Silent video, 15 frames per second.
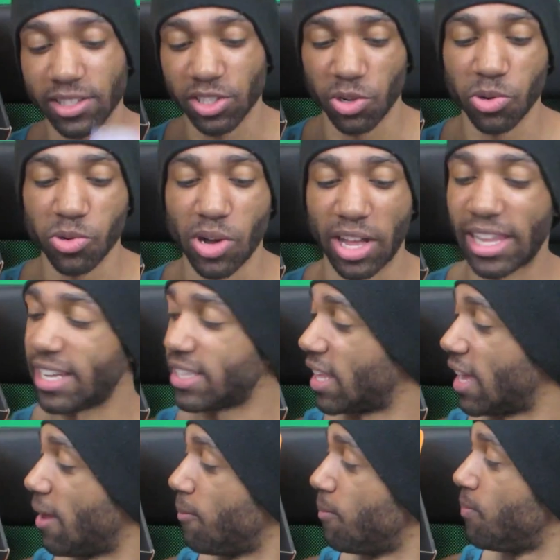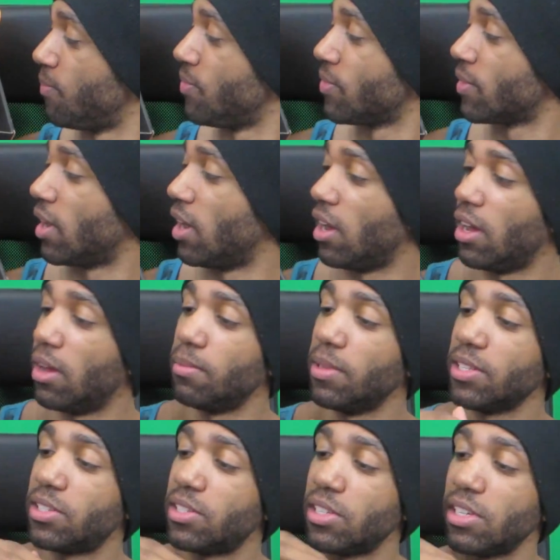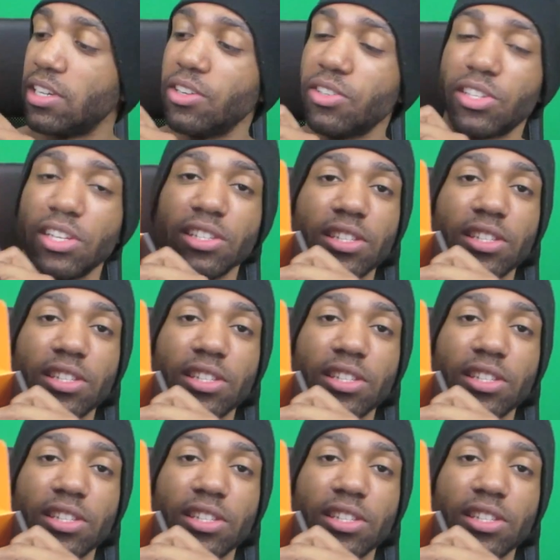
that's cool, I like that. Let's see, here's the